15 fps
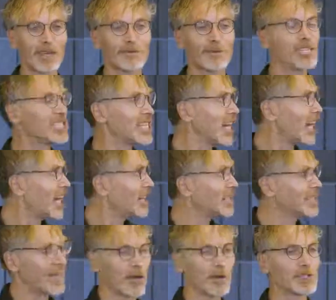But you see,
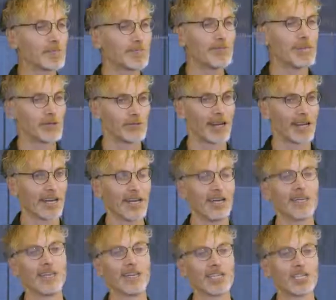I was a big runner,
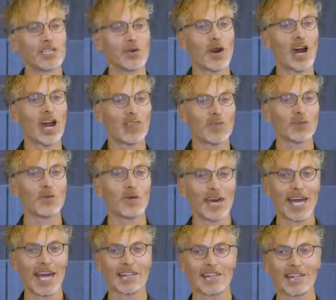so I thought I
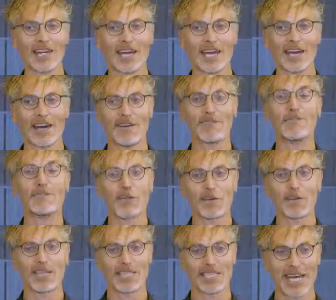had the
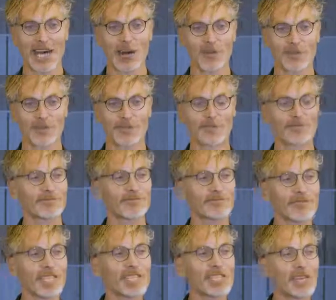formula to health.
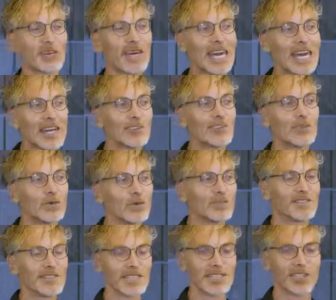So hearing all
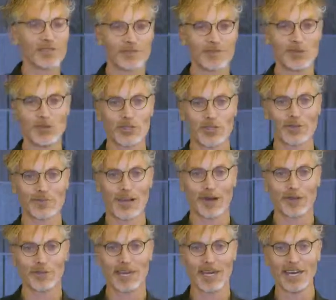of this confusion
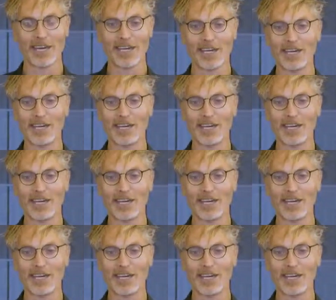around me